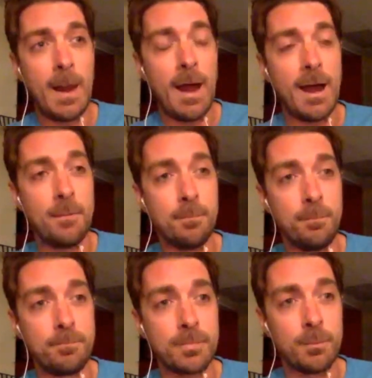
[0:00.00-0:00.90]

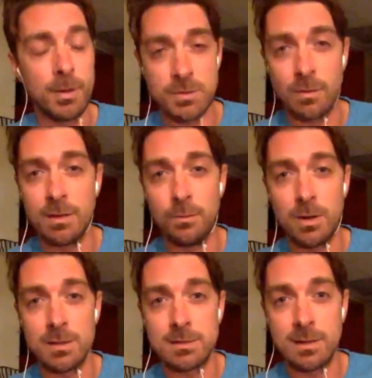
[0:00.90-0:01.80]
But it was only
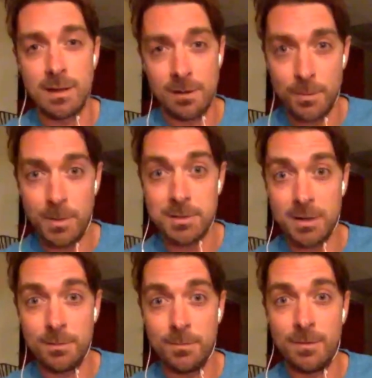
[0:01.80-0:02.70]
once I quit my
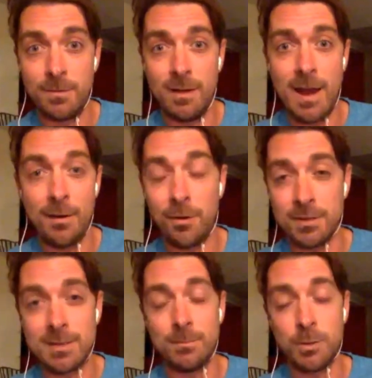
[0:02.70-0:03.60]
job and had all
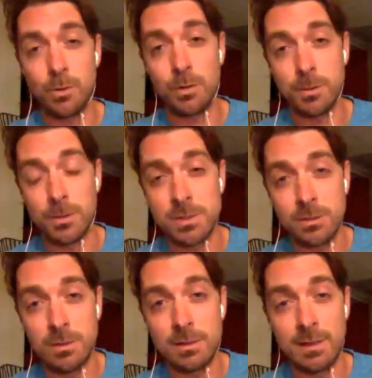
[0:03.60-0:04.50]
the time in the world to
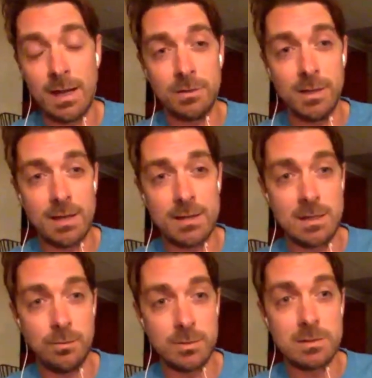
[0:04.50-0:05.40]
pursue it that I
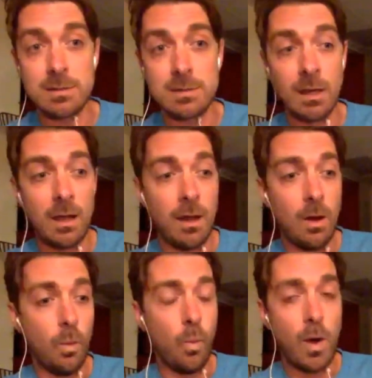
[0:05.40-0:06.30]
realized it was
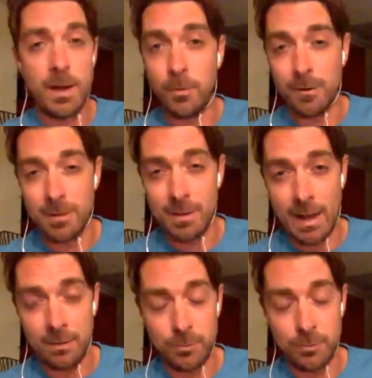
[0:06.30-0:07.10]
way more than that.